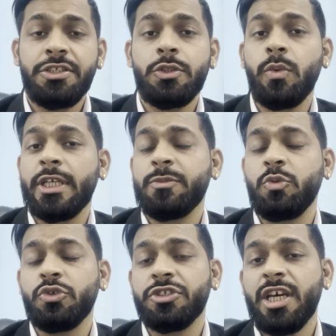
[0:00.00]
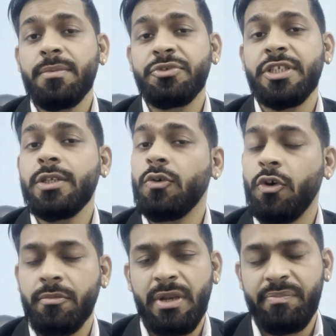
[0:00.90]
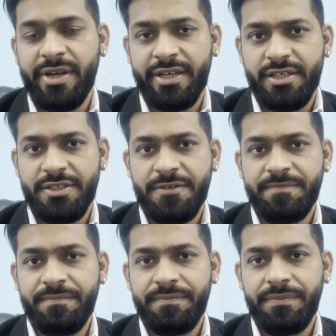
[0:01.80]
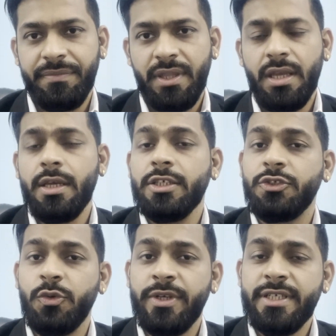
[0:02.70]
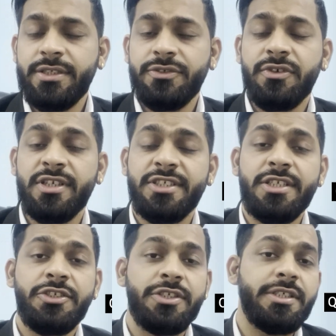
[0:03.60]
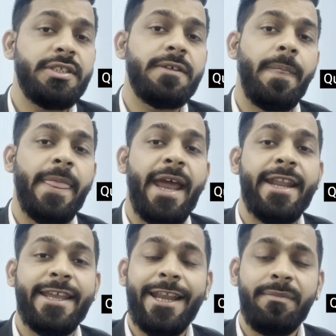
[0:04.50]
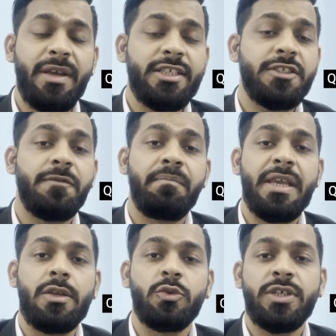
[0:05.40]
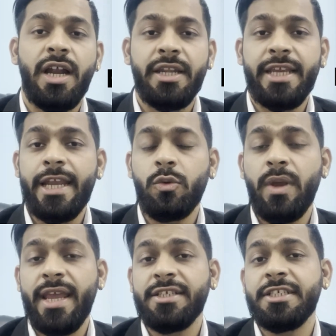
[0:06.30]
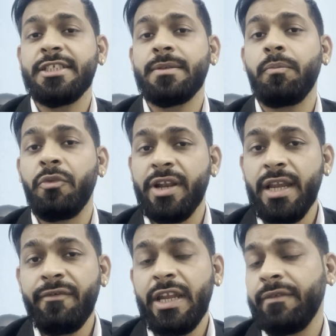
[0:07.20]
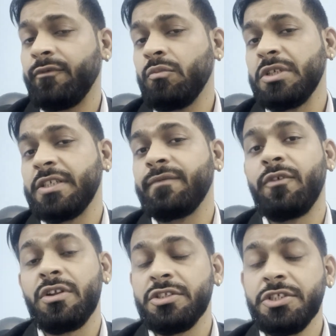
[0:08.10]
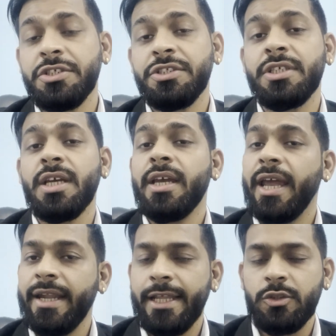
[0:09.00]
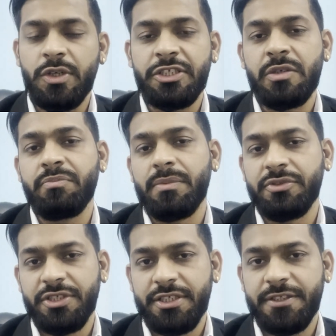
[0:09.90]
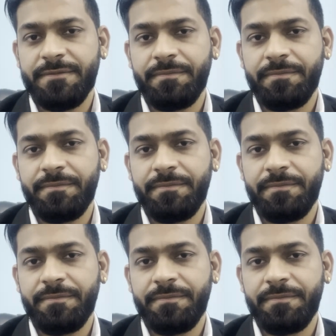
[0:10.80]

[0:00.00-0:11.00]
to expose corruption or malpractice. Students, researchers, and academics may use RTI to access some relevant information for research and educational purposes.